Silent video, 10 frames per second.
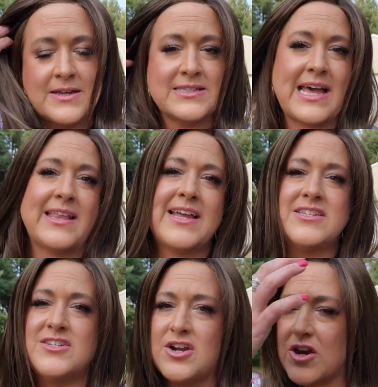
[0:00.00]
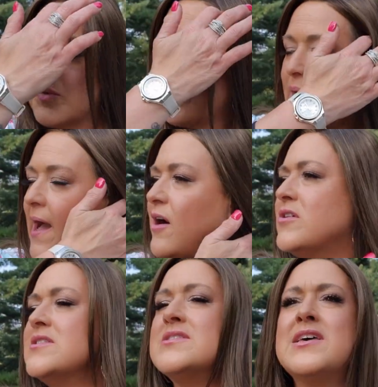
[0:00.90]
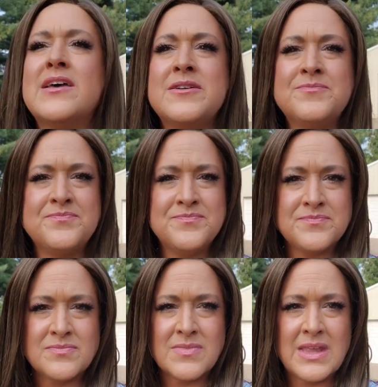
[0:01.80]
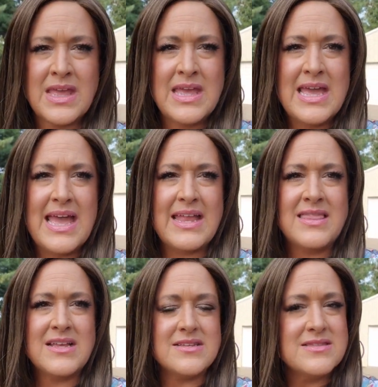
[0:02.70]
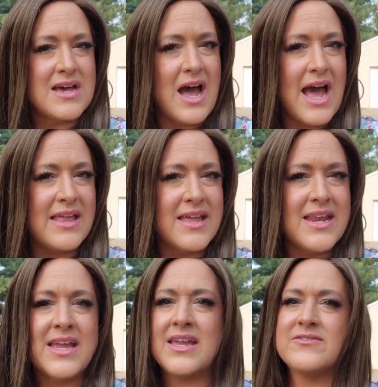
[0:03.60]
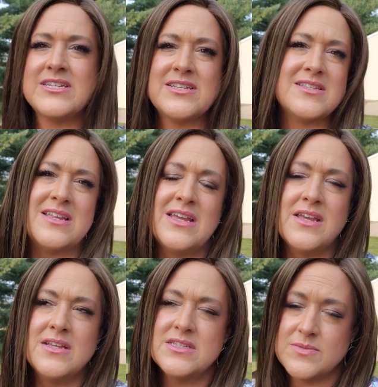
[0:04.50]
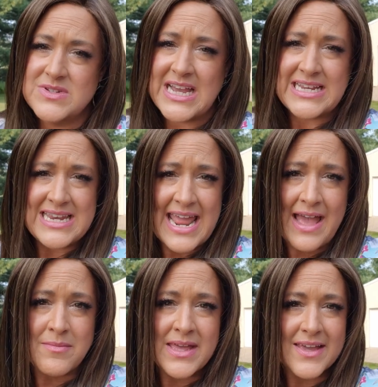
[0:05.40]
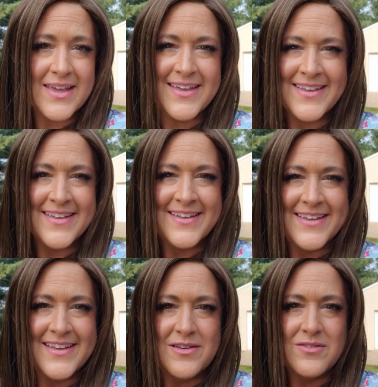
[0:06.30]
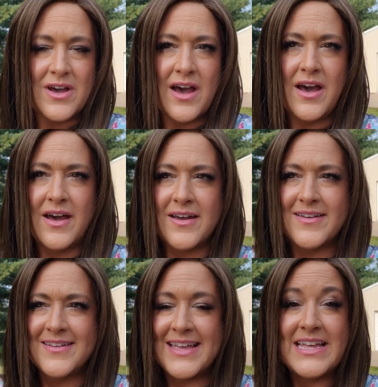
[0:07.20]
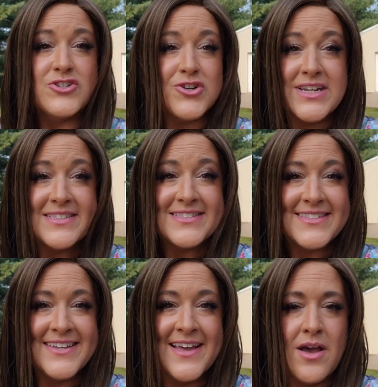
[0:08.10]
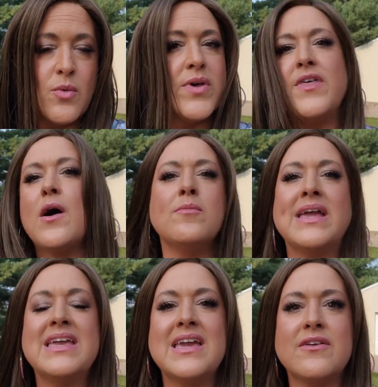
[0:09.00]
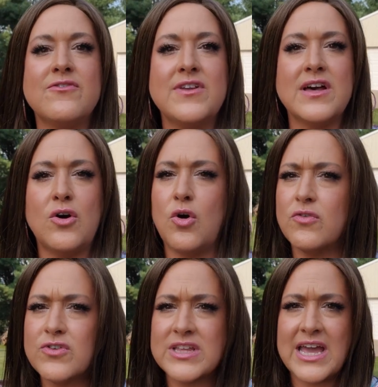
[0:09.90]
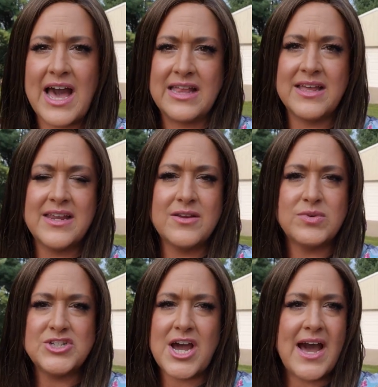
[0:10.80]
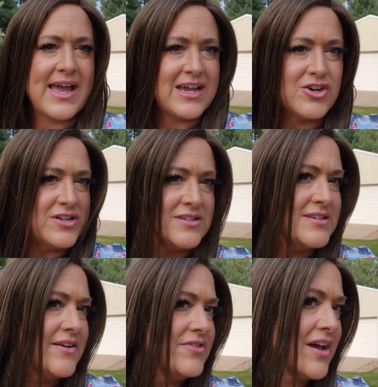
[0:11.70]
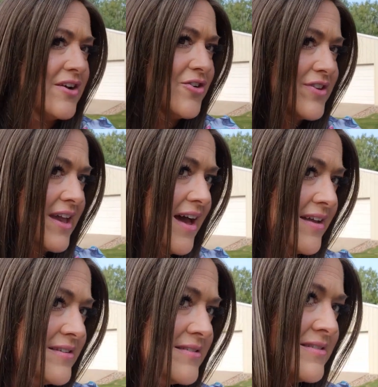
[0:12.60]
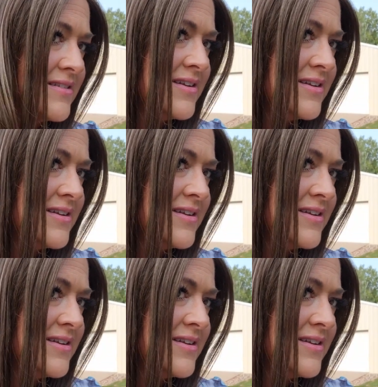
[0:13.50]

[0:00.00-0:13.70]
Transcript: because I liked dark browns and the, the highlighting gives it some dynamic uh, interest without making it feel overly highlighted, which I couldn't have done early on.